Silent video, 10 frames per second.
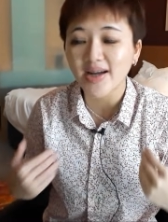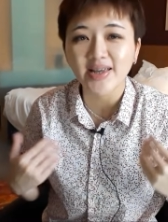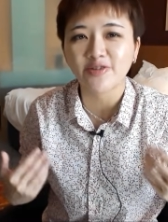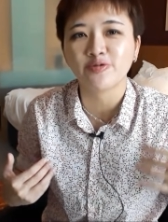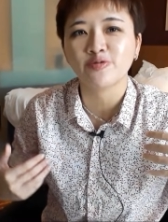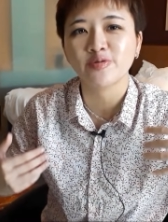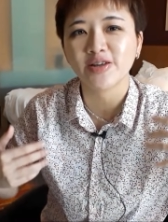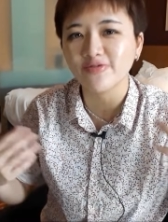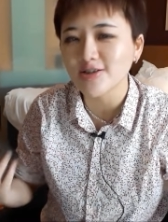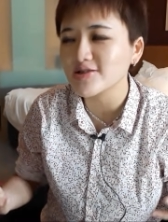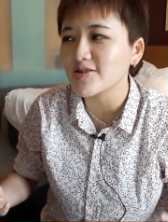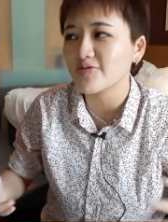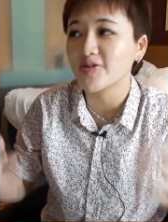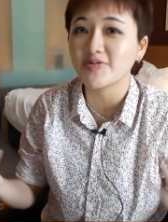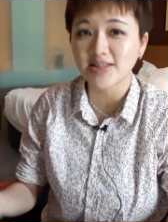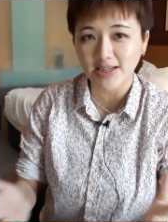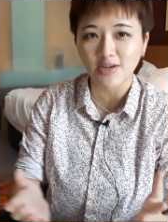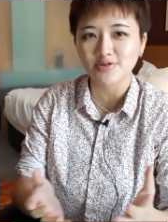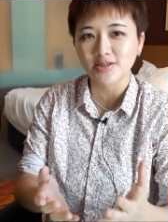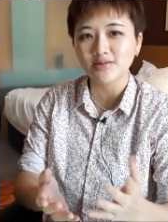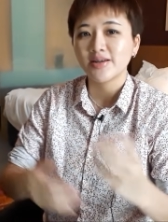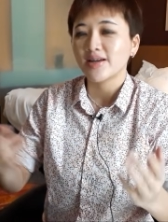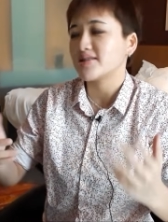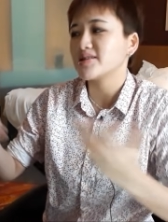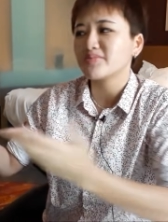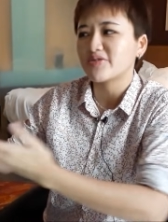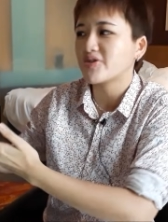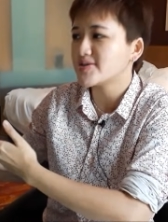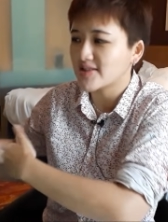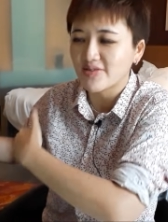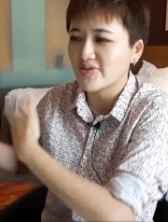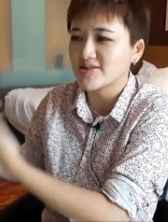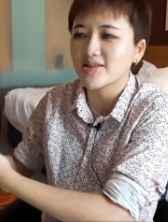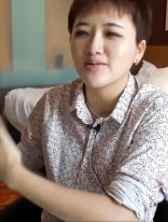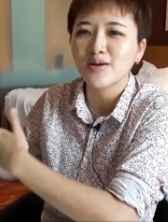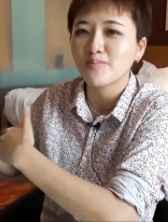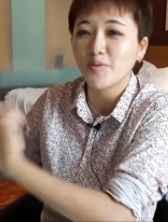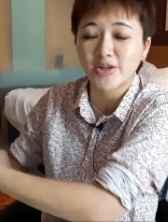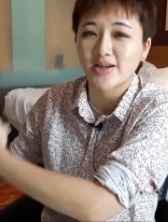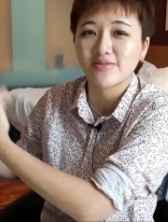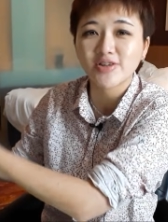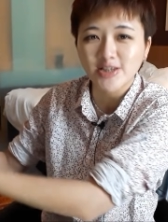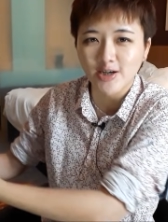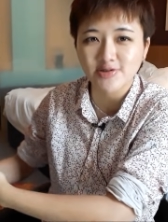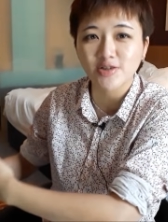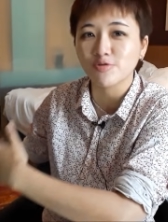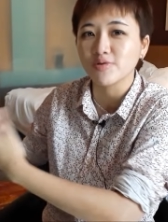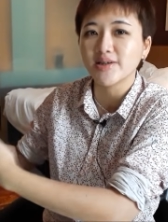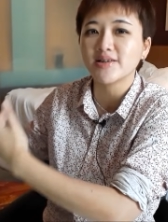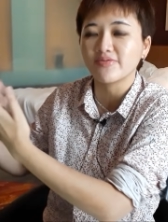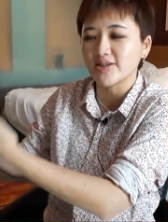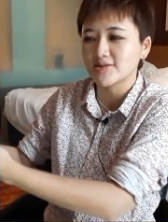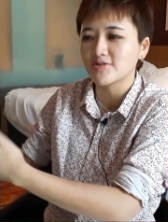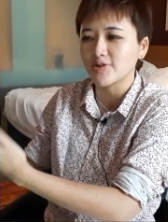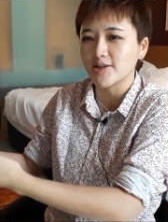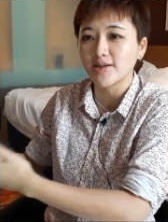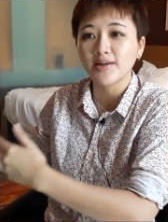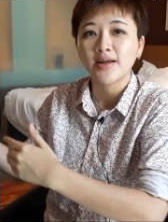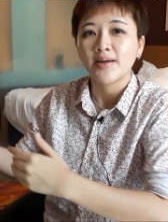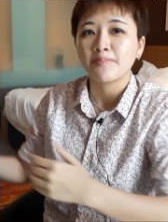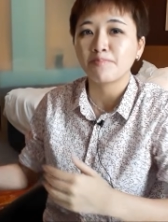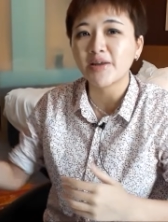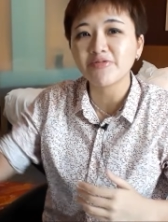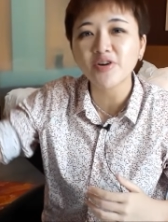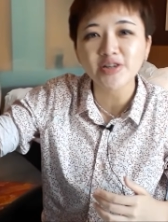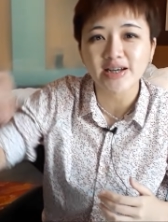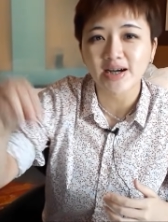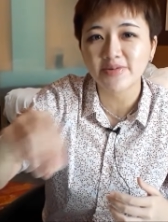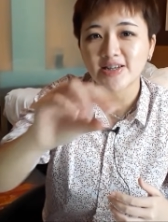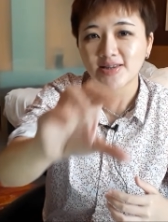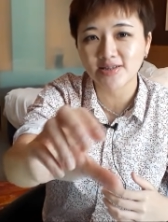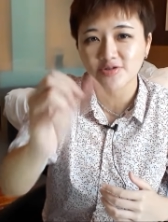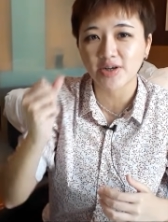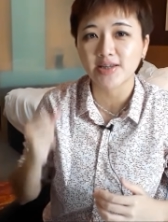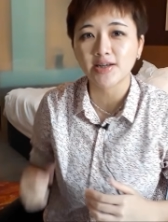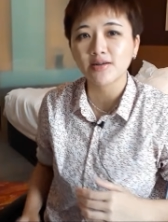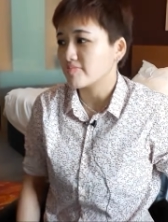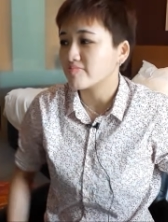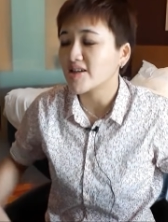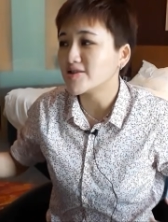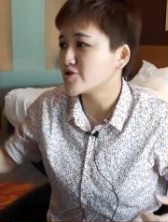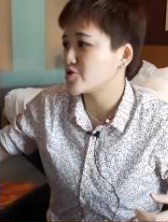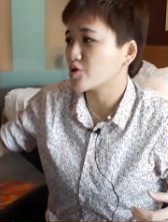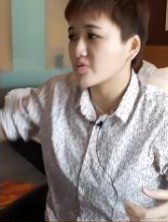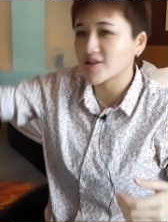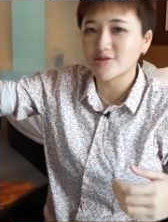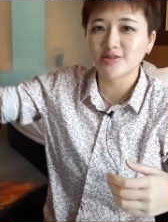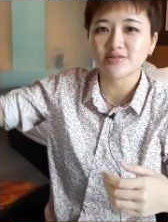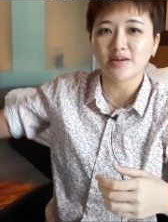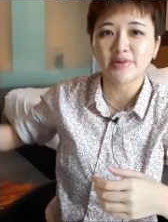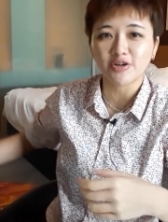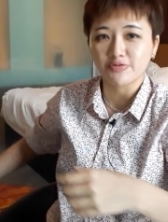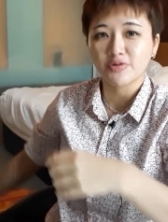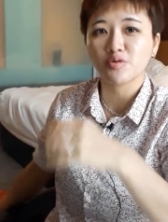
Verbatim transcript: I have invested 50,000, and some of my friends, they invested more than 100,000 to learn investing trading. Before they come out and teach trading, then these jokers just come out of